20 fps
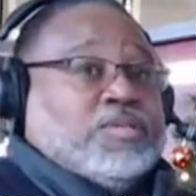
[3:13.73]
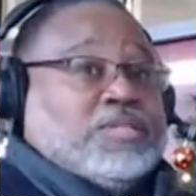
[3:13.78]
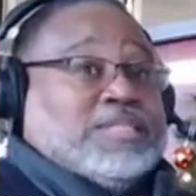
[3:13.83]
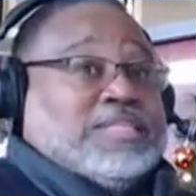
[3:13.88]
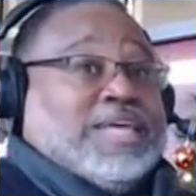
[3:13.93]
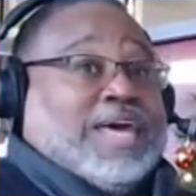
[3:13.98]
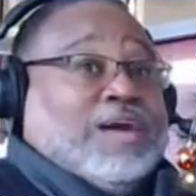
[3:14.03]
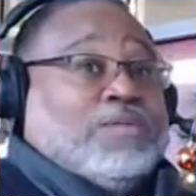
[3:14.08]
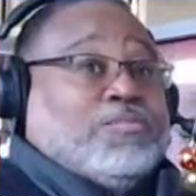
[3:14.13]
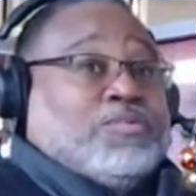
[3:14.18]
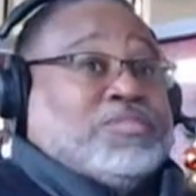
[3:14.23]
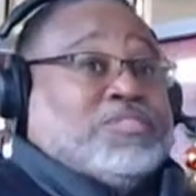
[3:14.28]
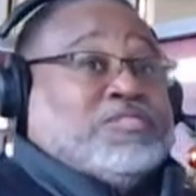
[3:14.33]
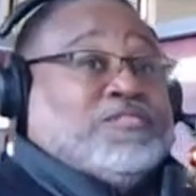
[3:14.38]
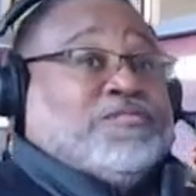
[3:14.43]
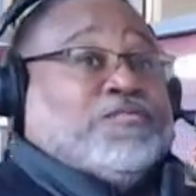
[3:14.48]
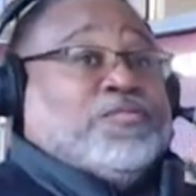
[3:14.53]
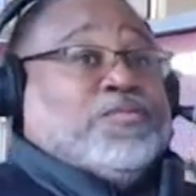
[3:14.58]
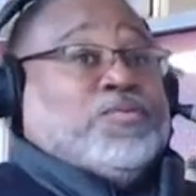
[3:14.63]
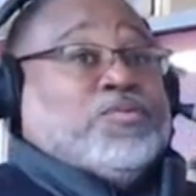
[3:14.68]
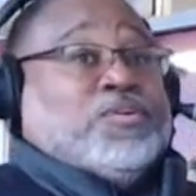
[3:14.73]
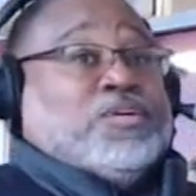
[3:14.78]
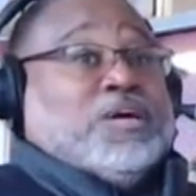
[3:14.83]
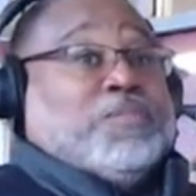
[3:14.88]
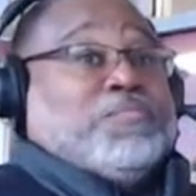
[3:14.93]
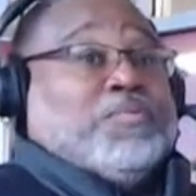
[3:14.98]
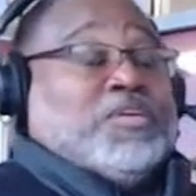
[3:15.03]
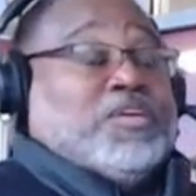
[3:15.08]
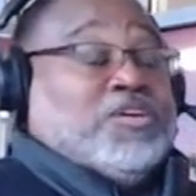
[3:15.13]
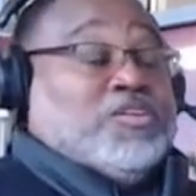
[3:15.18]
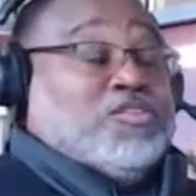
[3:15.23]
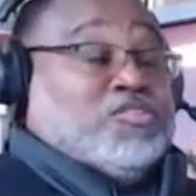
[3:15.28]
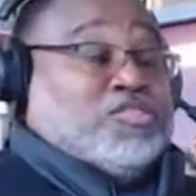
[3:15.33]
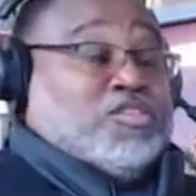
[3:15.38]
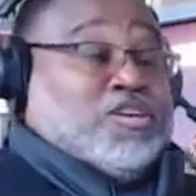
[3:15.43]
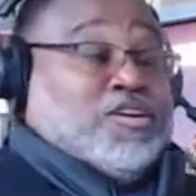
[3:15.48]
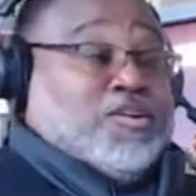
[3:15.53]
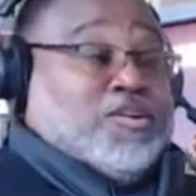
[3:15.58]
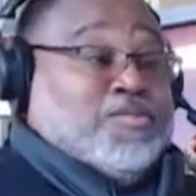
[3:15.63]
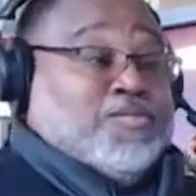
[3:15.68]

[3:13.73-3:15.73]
That was a couple of years ago.